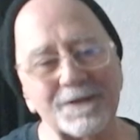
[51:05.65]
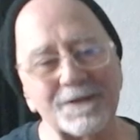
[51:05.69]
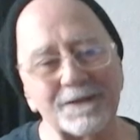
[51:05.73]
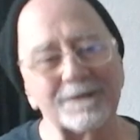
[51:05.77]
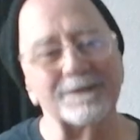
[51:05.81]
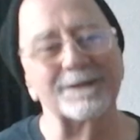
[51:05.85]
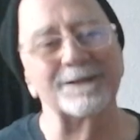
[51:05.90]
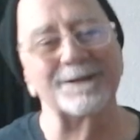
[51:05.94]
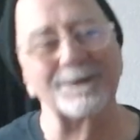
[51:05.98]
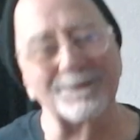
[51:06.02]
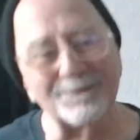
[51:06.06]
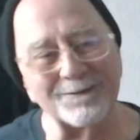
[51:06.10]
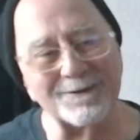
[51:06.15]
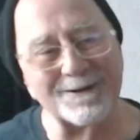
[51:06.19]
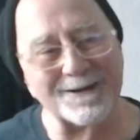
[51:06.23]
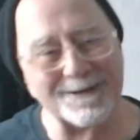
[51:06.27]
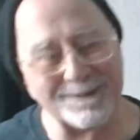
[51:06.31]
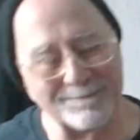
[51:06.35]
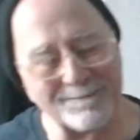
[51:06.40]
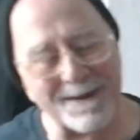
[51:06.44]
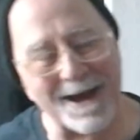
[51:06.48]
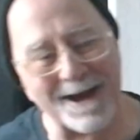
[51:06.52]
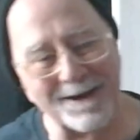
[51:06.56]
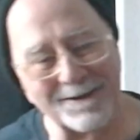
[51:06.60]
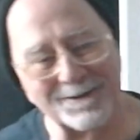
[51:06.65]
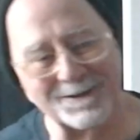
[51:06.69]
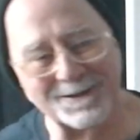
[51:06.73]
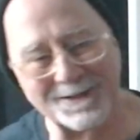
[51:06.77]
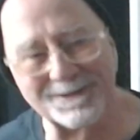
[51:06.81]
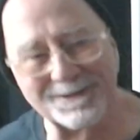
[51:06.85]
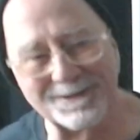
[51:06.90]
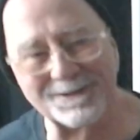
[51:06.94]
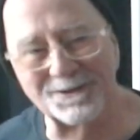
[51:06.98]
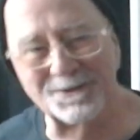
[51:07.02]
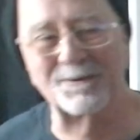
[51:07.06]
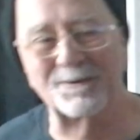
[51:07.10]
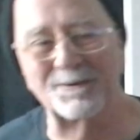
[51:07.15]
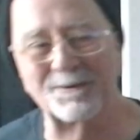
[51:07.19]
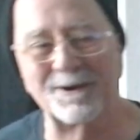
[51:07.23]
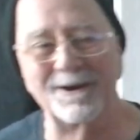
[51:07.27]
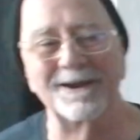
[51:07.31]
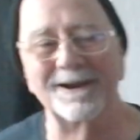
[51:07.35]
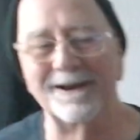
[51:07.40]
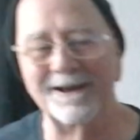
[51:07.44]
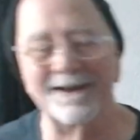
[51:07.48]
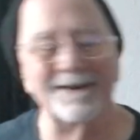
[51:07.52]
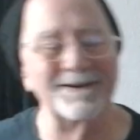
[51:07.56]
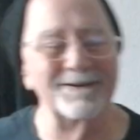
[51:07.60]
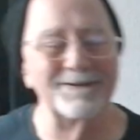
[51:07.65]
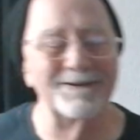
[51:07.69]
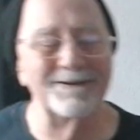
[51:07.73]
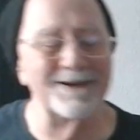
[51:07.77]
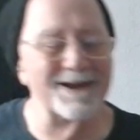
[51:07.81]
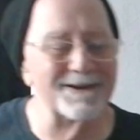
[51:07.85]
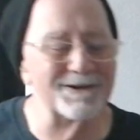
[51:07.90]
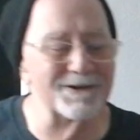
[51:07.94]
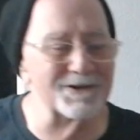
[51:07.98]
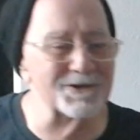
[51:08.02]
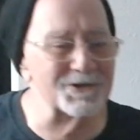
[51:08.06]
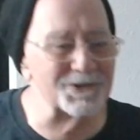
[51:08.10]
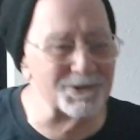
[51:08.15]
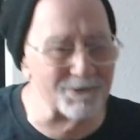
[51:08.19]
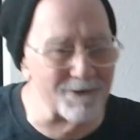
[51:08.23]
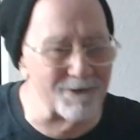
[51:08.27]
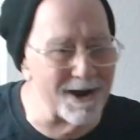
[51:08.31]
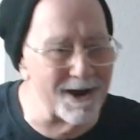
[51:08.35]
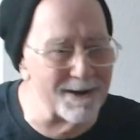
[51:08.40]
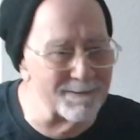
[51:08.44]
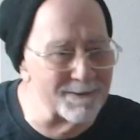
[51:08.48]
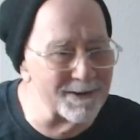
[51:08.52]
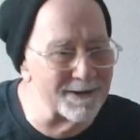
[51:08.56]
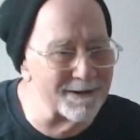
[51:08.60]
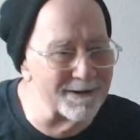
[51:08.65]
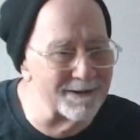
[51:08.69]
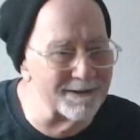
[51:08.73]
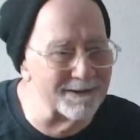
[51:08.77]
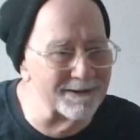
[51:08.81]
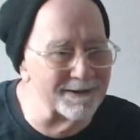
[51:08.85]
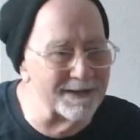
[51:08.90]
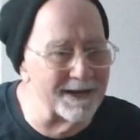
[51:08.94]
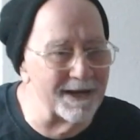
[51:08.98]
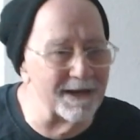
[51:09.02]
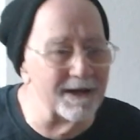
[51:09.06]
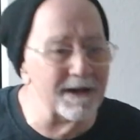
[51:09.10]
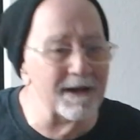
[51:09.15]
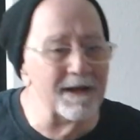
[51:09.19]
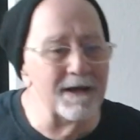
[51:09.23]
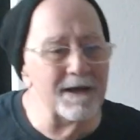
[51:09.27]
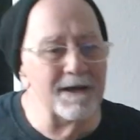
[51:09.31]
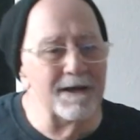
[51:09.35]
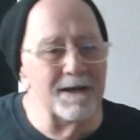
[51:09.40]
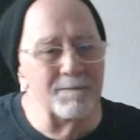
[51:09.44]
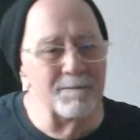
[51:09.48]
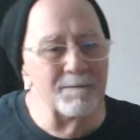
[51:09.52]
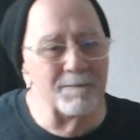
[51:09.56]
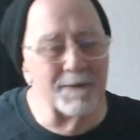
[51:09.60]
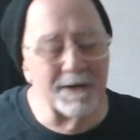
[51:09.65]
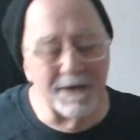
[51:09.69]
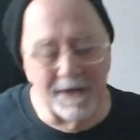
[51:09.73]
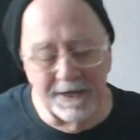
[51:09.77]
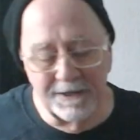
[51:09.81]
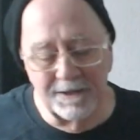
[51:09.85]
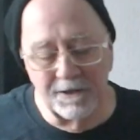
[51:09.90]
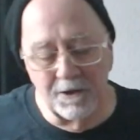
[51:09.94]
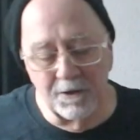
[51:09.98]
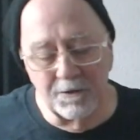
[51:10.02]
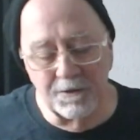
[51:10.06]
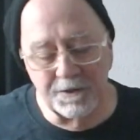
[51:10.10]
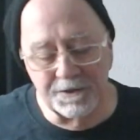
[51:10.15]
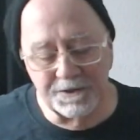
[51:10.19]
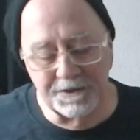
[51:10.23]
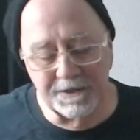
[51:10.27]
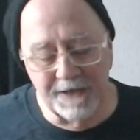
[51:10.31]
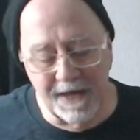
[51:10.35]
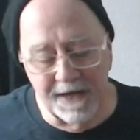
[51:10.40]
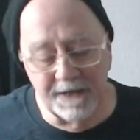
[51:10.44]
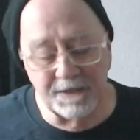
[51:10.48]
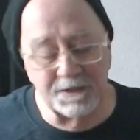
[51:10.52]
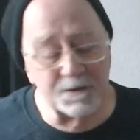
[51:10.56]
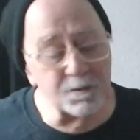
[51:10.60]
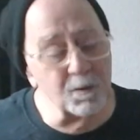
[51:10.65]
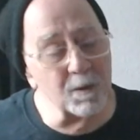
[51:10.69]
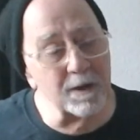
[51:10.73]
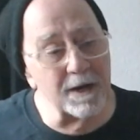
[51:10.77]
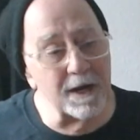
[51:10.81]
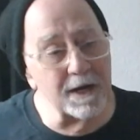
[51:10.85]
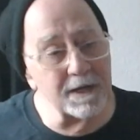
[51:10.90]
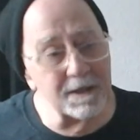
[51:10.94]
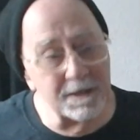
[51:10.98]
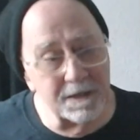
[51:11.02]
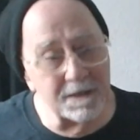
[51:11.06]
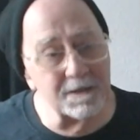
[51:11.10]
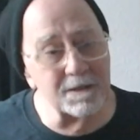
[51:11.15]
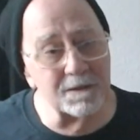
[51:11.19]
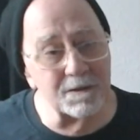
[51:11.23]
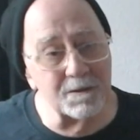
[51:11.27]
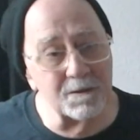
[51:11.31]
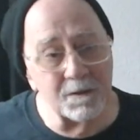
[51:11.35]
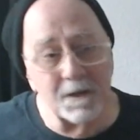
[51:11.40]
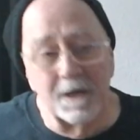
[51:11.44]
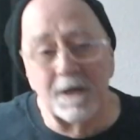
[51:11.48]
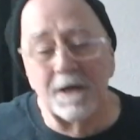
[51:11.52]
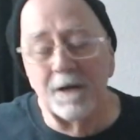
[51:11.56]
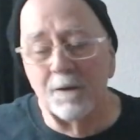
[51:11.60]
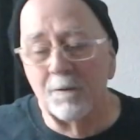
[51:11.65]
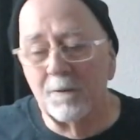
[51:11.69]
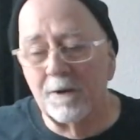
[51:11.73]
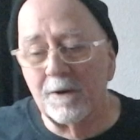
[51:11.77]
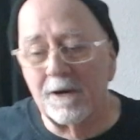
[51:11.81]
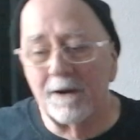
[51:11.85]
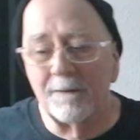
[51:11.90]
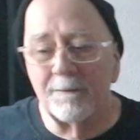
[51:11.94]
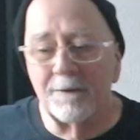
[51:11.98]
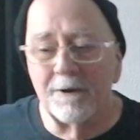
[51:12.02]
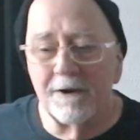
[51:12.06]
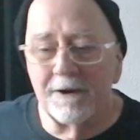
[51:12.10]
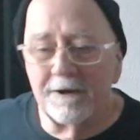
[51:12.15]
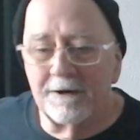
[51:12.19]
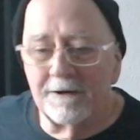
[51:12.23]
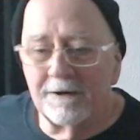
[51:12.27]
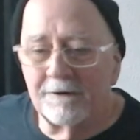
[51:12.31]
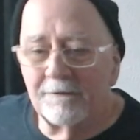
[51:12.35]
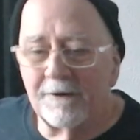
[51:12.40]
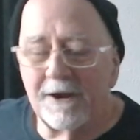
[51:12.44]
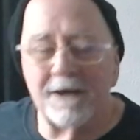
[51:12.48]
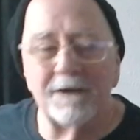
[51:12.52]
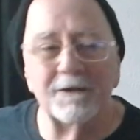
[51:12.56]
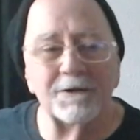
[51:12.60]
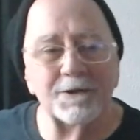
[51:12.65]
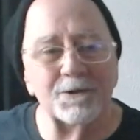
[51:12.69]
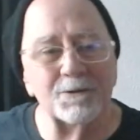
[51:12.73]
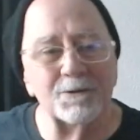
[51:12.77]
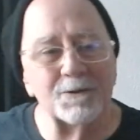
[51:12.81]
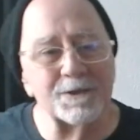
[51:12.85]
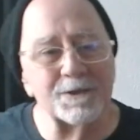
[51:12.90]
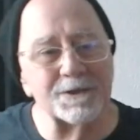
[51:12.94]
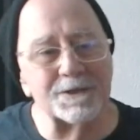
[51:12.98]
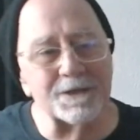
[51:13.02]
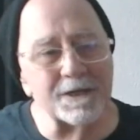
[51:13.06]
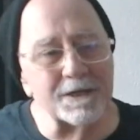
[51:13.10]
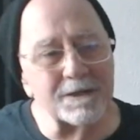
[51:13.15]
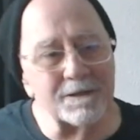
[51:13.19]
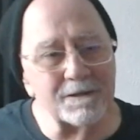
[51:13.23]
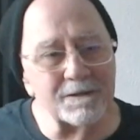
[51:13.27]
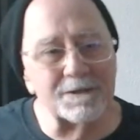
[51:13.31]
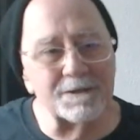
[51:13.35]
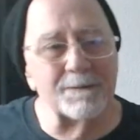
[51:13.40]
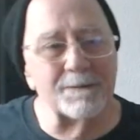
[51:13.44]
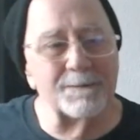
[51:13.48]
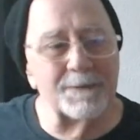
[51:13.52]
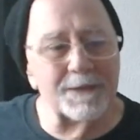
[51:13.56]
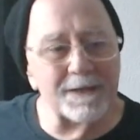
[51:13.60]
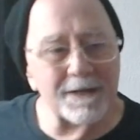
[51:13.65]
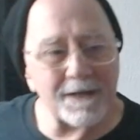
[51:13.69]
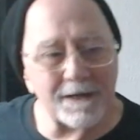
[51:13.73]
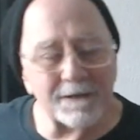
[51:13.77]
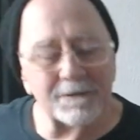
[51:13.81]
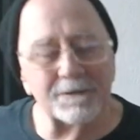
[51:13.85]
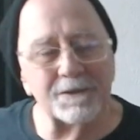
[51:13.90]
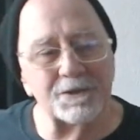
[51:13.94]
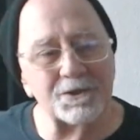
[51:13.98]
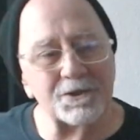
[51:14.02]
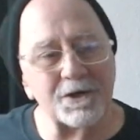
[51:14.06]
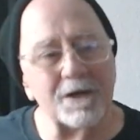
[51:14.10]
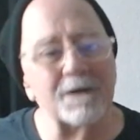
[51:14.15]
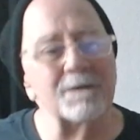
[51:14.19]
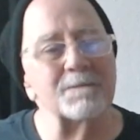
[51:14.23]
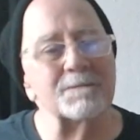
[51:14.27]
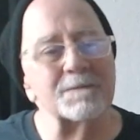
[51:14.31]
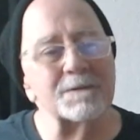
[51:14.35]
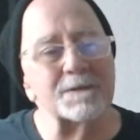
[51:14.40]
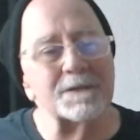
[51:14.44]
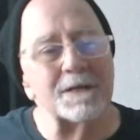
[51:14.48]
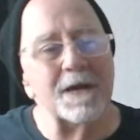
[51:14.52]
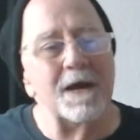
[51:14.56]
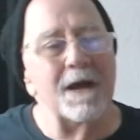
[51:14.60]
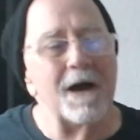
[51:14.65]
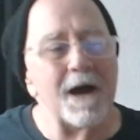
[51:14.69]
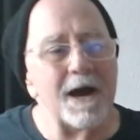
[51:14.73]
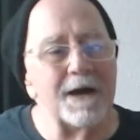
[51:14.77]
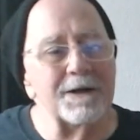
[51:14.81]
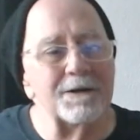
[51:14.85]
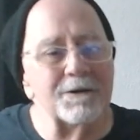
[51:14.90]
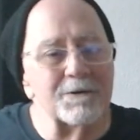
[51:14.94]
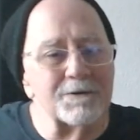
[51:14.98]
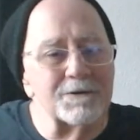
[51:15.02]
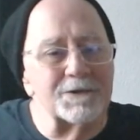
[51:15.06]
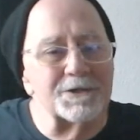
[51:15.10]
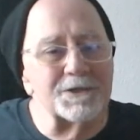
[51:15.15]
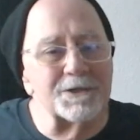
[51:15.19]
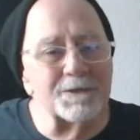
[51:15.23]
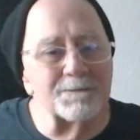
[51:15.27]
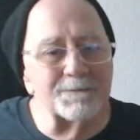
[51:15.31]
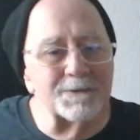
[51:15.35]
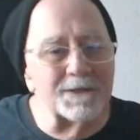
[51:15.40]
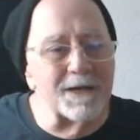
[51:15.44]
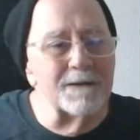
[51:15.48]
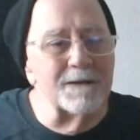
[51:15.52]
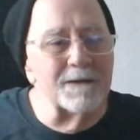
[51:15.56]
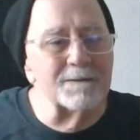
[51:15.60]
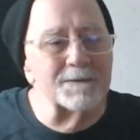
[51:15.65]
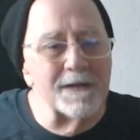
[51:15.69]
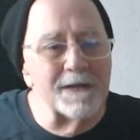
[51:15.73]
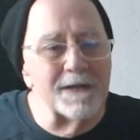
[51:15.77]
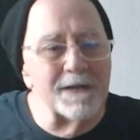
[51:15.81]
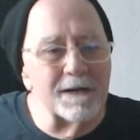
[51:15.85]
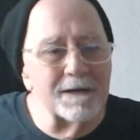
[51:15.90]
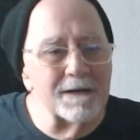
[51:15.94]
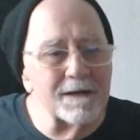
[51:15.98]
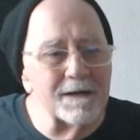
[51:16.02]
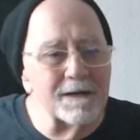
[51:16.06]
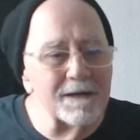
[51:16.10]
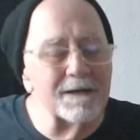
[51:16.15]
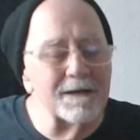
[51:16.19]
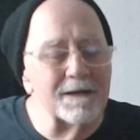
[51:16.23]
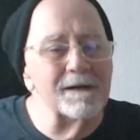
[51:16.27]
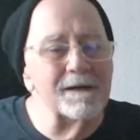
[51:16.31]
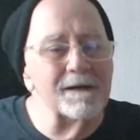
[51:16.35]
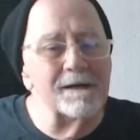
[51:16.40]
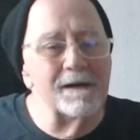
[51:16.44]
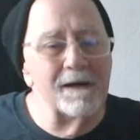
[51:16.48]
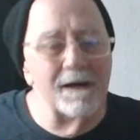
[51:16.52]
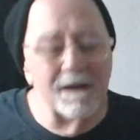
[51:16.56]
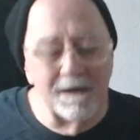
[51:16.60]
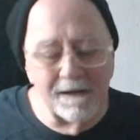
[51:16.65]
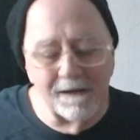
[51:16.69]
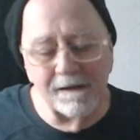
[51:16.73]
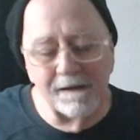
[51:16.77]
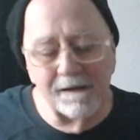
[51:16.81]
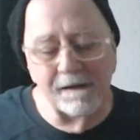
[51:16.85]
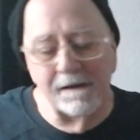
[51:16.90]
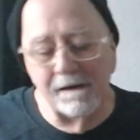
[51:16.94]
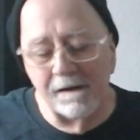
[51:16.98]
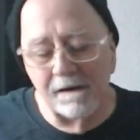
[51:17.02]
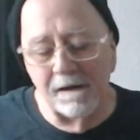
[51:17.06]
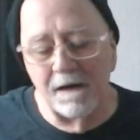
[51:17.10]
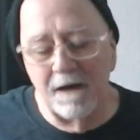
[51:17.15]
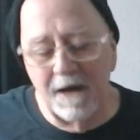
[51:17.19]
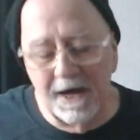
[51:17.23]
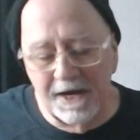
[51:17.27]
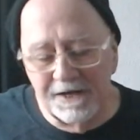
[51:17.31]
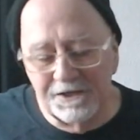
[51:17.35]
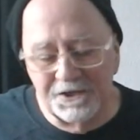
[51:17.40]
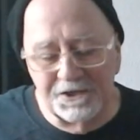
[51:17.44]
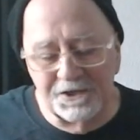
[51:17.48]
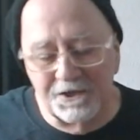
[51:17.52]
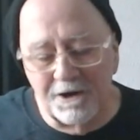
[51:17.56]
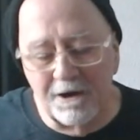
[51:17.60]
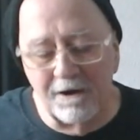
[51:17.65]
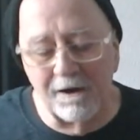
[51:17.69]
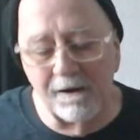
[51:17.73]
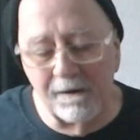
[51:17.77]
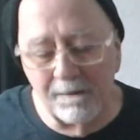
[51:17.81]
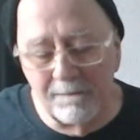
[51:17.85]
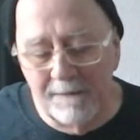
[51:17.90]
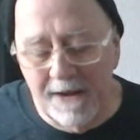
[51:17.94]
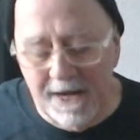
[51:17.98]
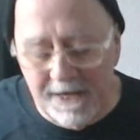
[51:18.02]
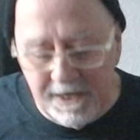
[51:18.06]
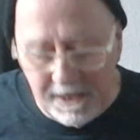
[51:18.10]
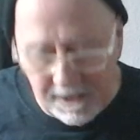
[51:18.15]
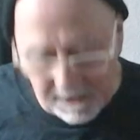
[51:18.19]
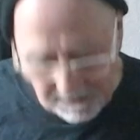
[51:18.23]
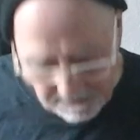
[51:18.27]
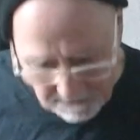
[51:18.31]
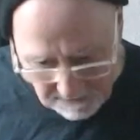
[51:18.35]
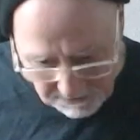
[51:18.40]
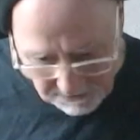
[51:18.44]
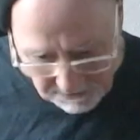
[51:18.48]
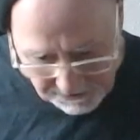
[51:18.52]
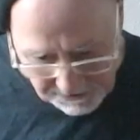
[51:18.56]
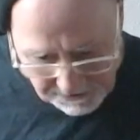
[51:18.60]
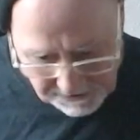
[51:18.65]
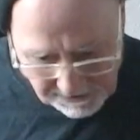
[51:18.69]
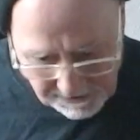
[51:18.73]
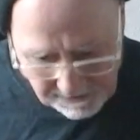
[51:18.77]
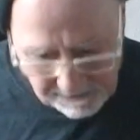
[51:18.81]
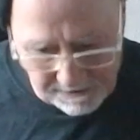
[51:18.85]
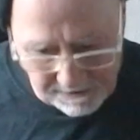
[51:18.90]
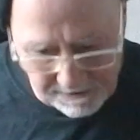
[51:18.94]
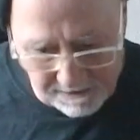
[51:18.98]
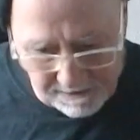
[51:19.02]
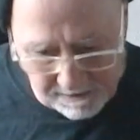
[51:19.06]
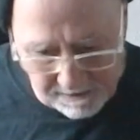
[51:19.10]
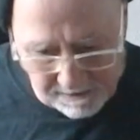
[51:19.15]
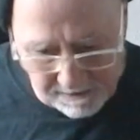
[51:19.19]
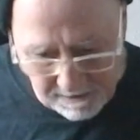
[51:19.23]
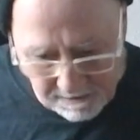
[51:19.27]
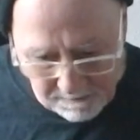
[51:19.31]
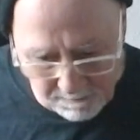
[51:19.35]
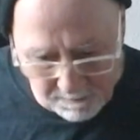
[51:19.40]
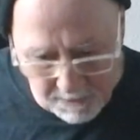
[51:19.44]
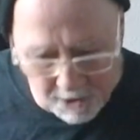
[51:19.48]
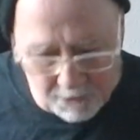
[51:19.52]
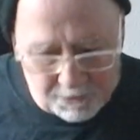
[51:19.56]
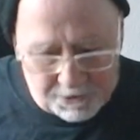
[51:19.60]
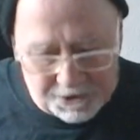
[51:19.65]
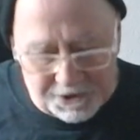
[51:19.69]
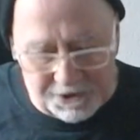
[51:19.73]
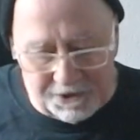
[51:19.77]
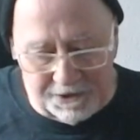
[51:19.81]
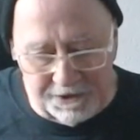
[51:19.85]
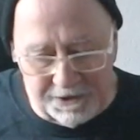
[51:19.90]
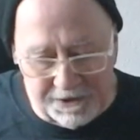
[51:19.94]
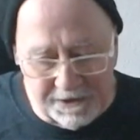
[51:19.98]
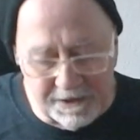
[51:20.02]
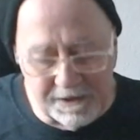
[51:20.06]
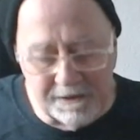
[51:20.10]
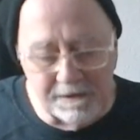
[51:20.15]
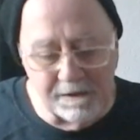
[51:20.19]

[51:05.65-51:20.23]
a little rebound to the sprint. I don't know how to describe it other than that, but I notice that's what I do when I'm running around doing singles up and down the drums. I notice sometimes that I start making those motions